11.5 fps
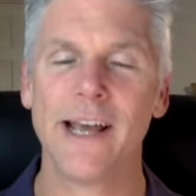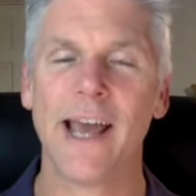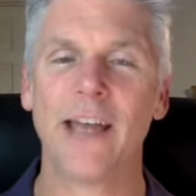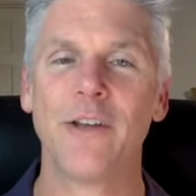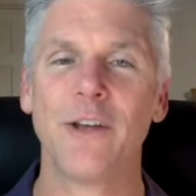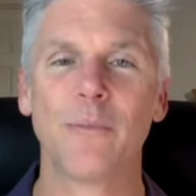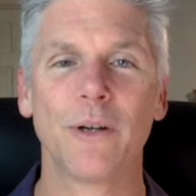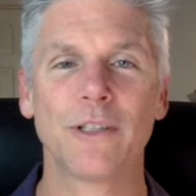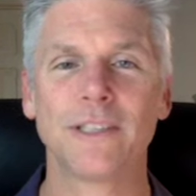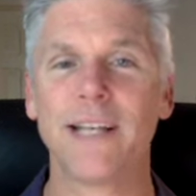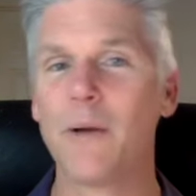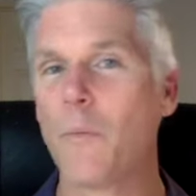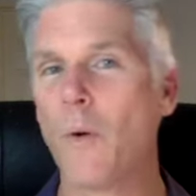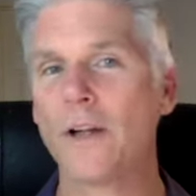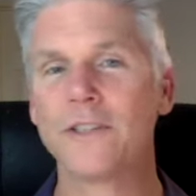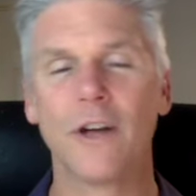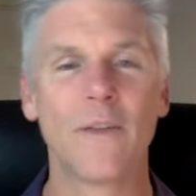And you can purchase that and
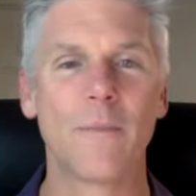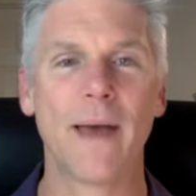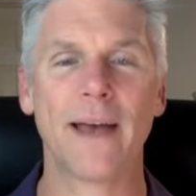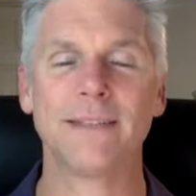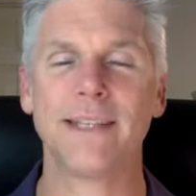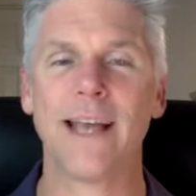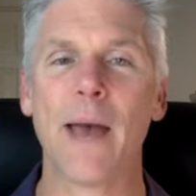watch all the past